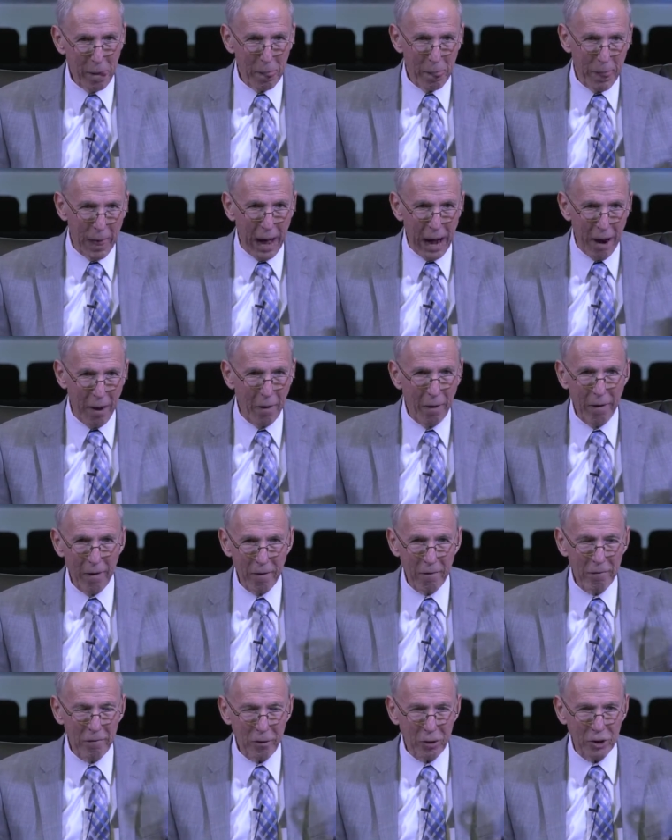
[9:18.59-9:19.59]
Now,
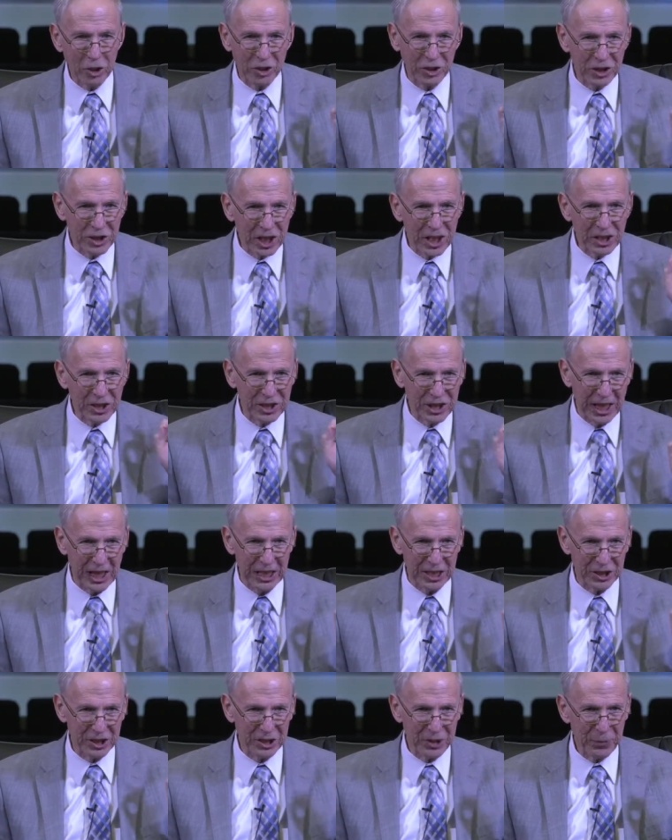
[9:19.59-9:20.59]
verse six
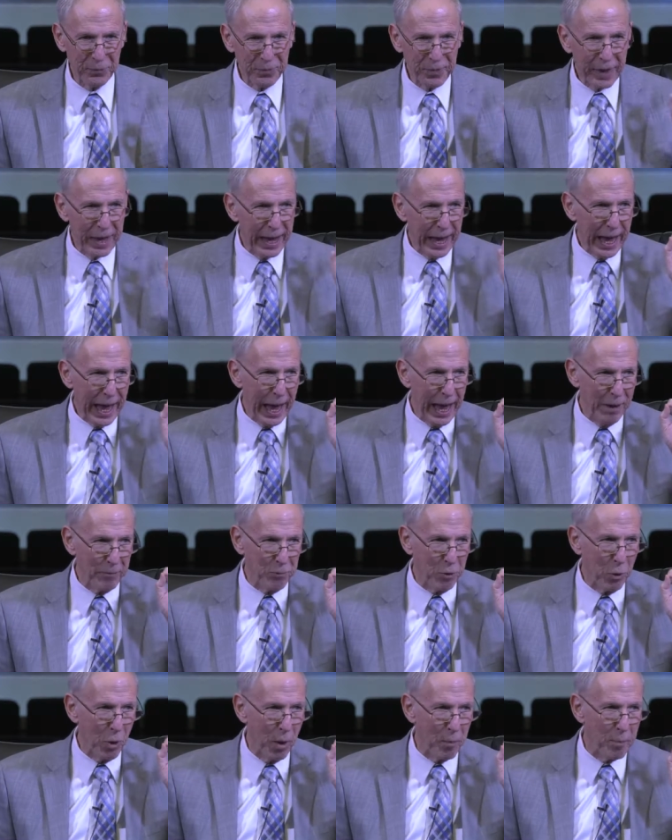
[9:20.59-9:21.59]
says, if
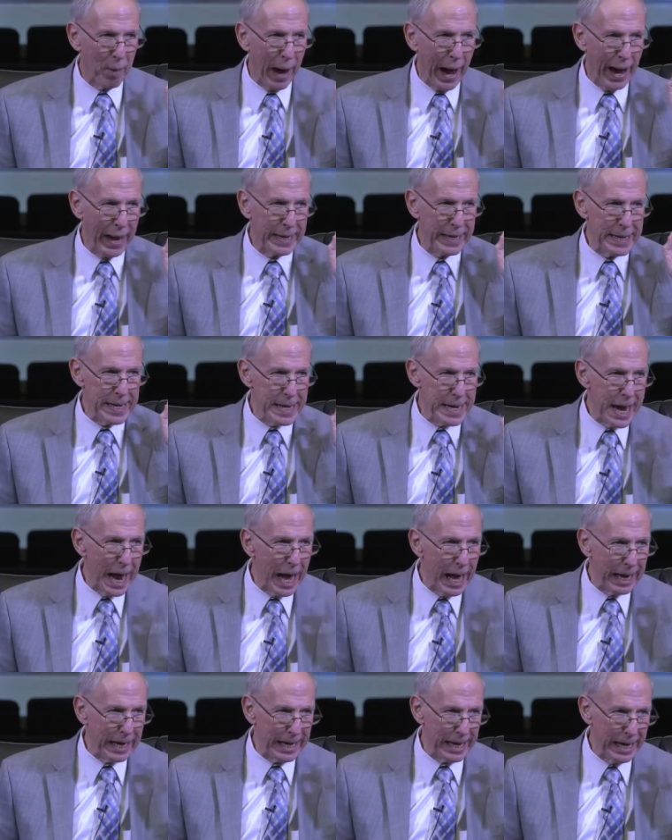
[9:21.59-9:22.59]
you abide
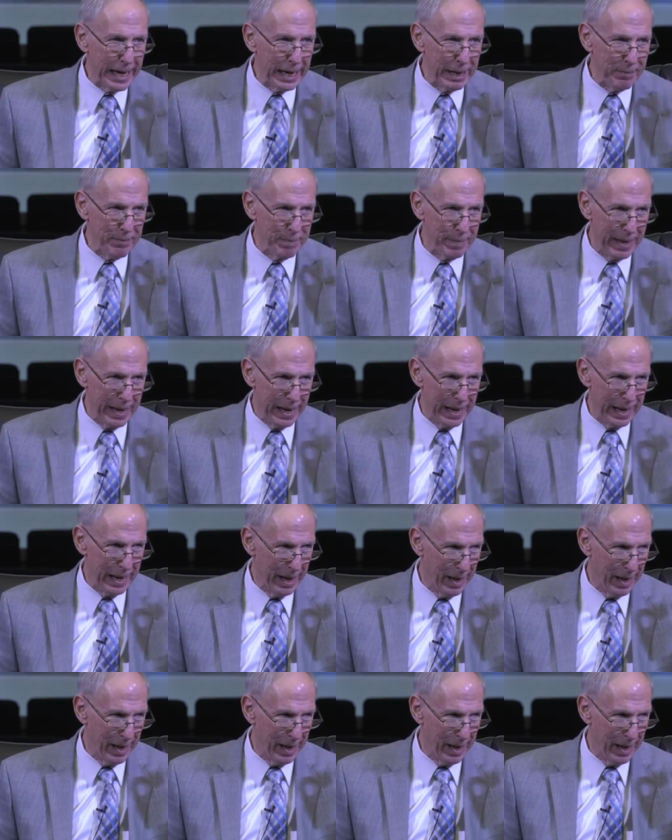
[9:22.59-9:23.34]
not in me.